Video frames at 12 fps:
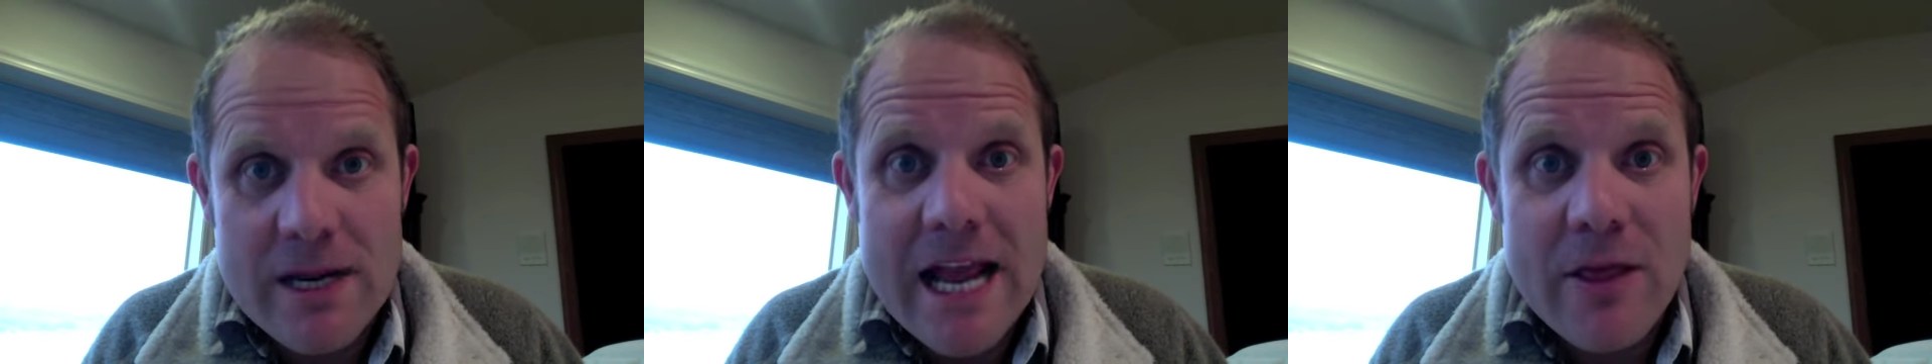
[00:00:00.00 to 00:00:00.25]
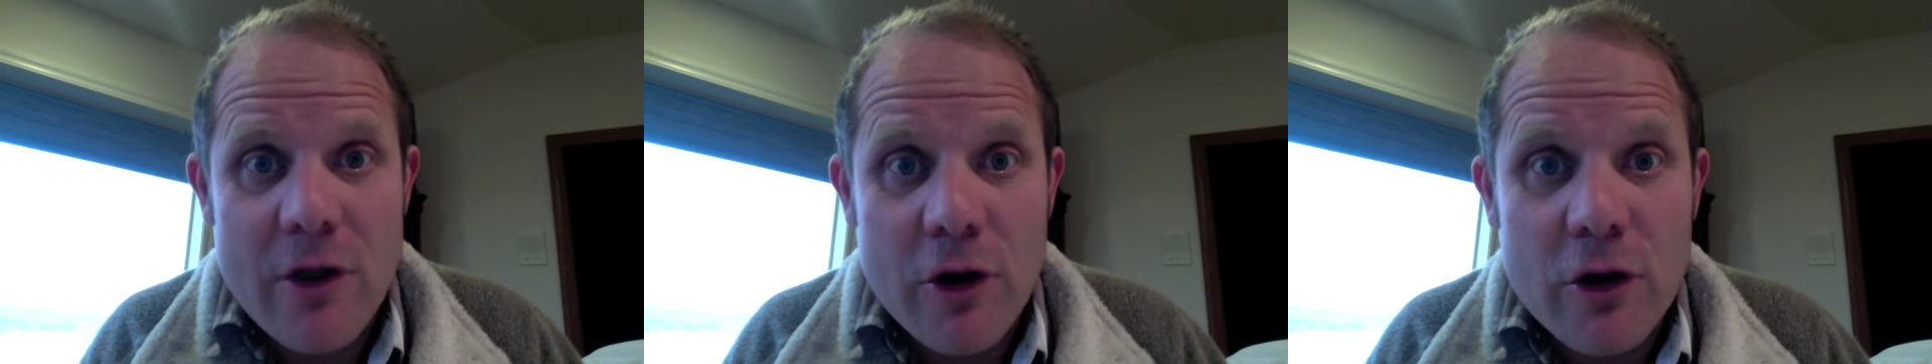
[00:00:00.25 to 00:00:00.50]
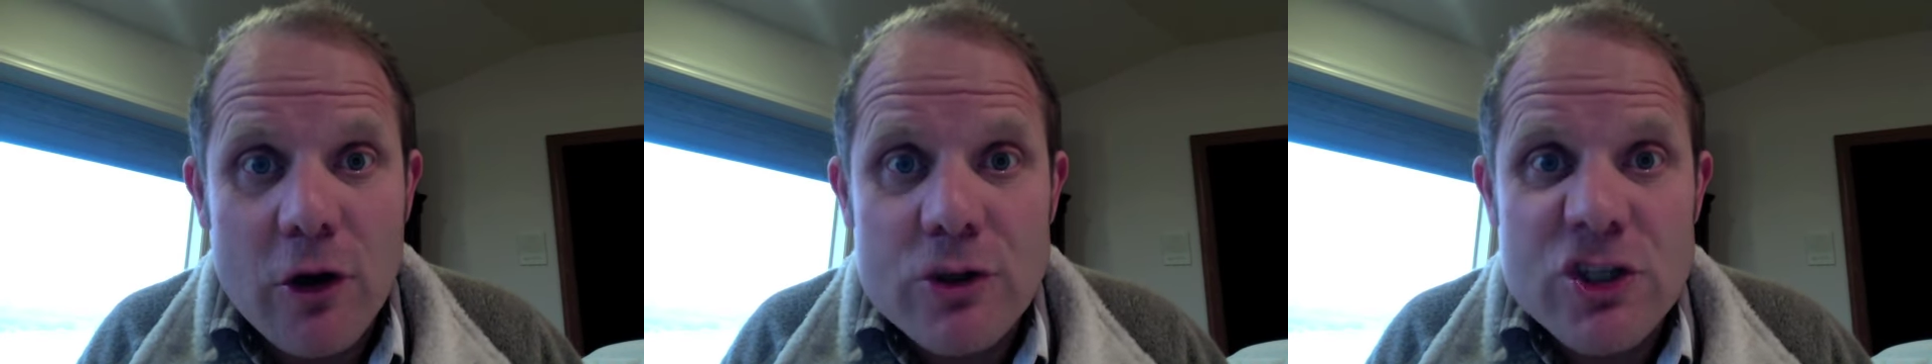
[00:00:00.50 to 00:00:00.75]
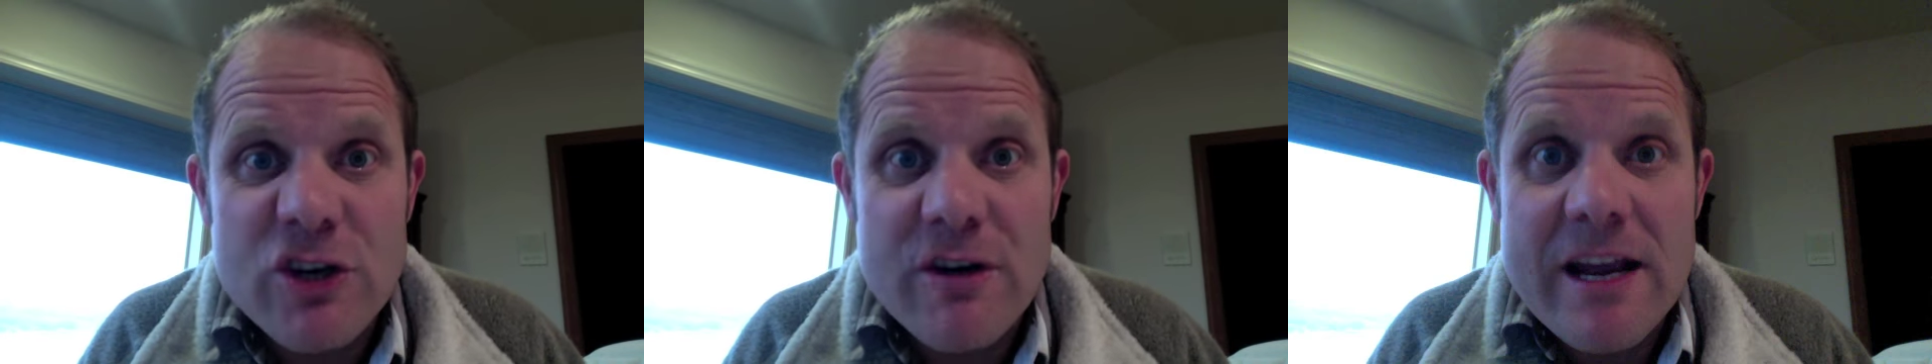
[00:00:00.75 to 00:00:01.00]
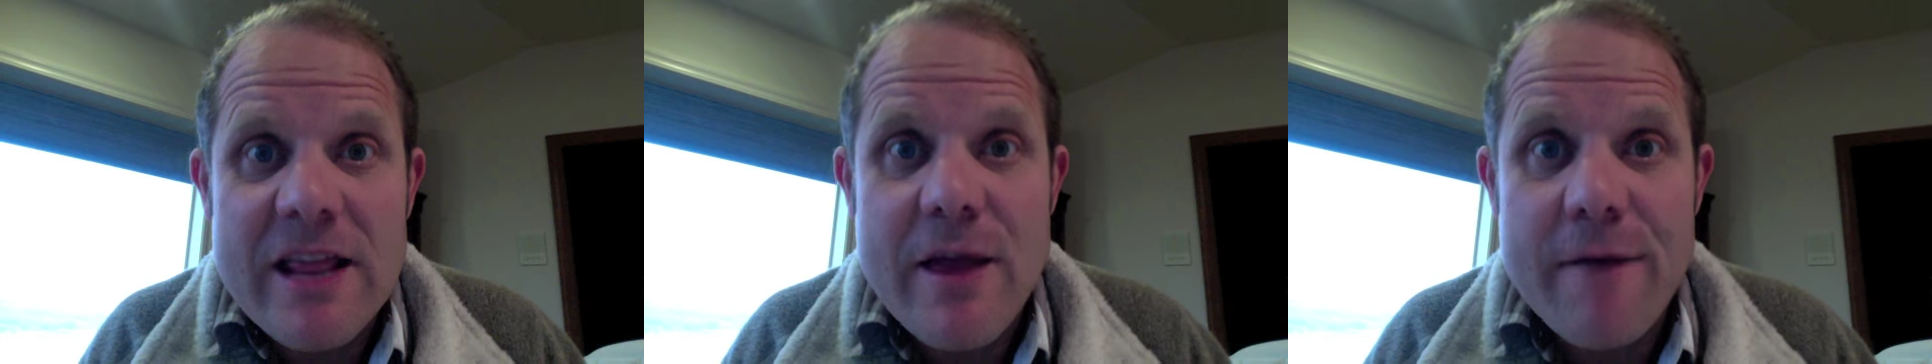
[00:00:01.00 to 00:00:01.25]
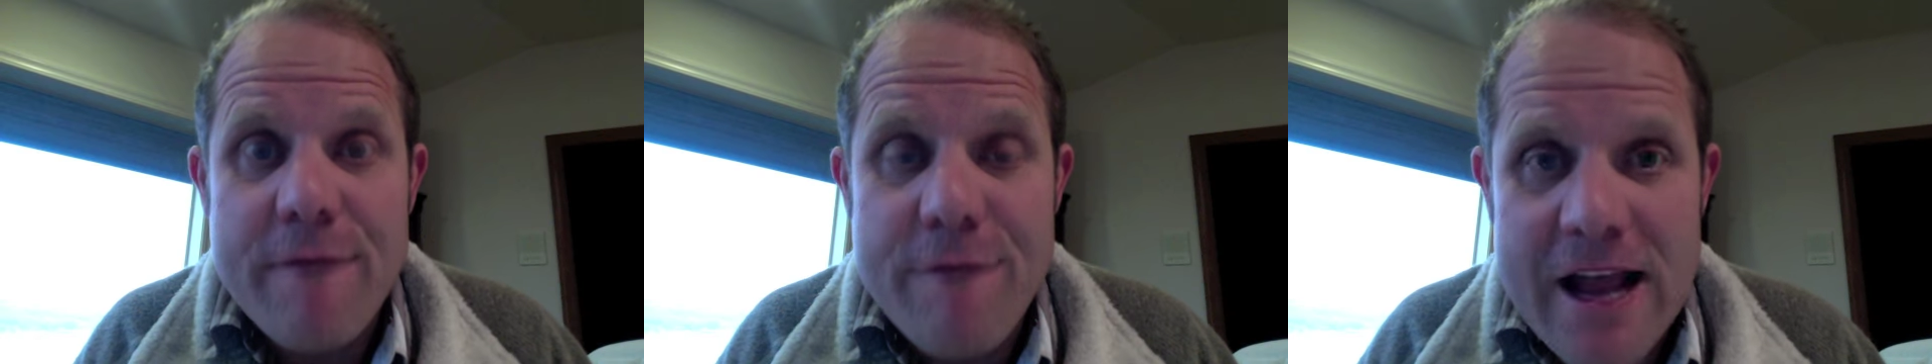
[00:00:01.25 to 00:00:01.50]
in their culture, in their
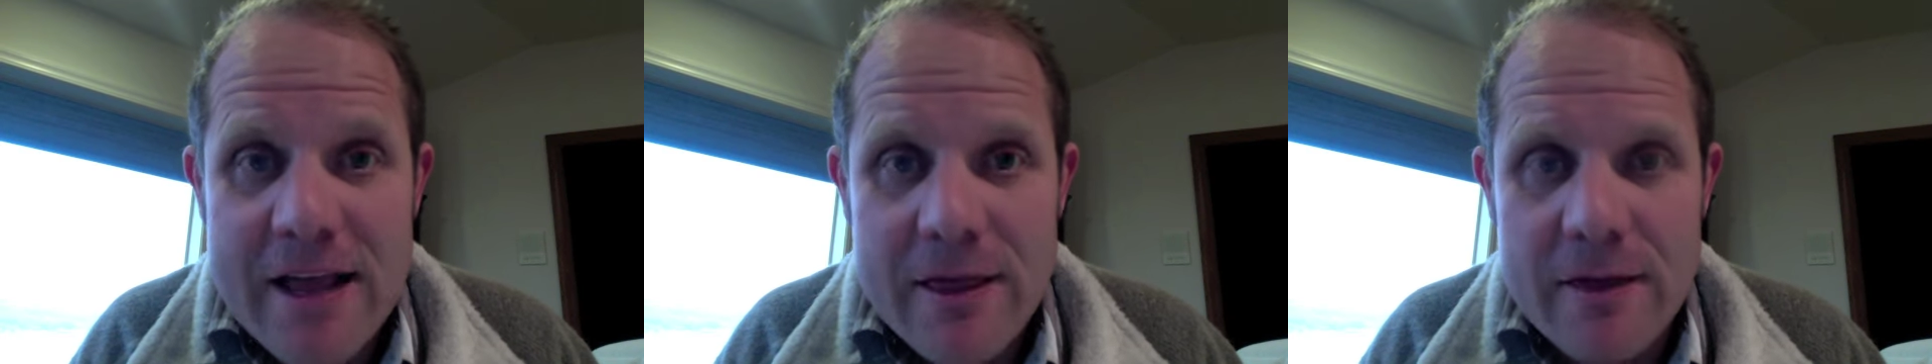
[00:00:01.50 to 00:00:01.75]
faith.